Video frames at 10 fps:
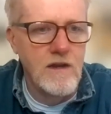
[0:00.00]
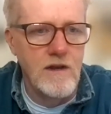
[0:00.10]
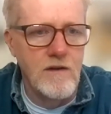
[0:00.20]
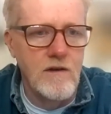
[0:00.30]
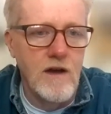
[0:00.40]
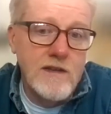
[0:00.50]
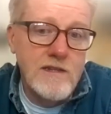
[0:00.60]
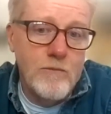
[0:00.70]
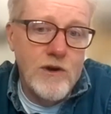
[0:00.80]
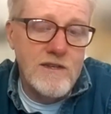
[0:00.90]
You know,
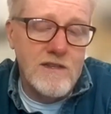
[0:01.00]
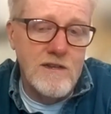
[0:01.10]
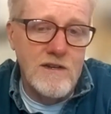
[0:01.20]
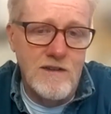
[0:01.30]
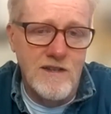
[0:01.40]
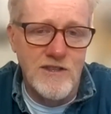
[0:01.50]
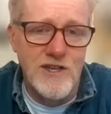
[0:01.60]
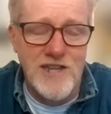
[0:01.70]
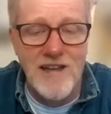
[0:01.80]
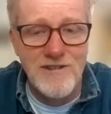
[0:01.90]
unless it breaks the
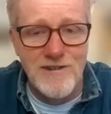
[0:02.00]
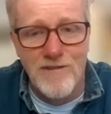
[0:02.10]
the tension